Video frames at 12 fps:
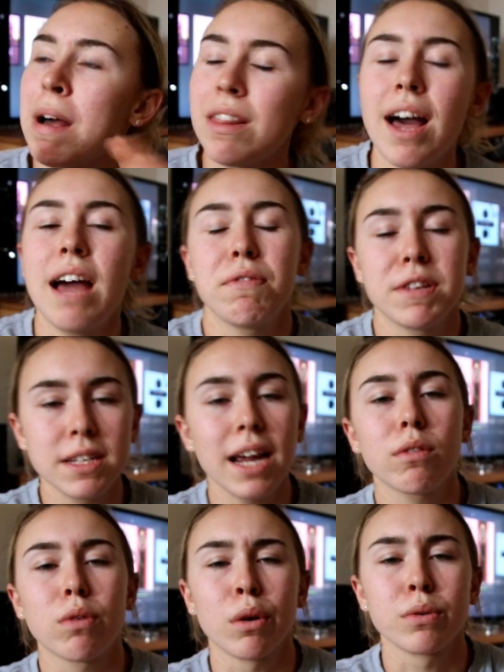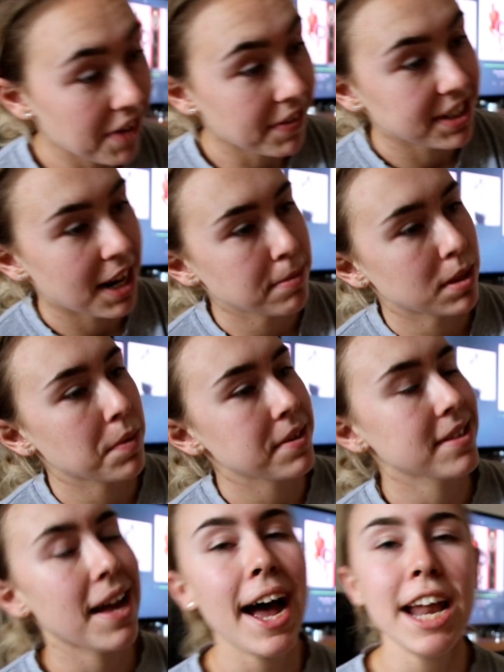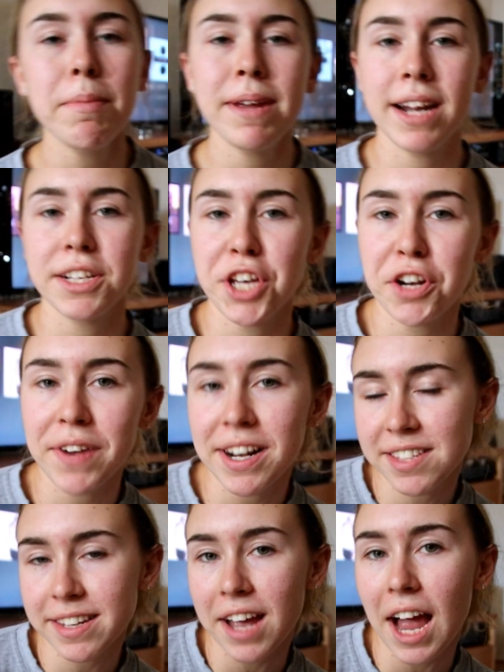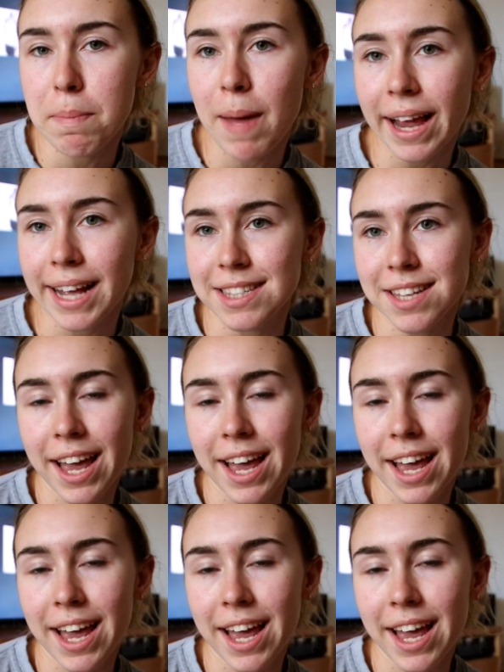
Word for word: My life is neck rolls. Every time someone says hi to me and I turn around and say hi back, it's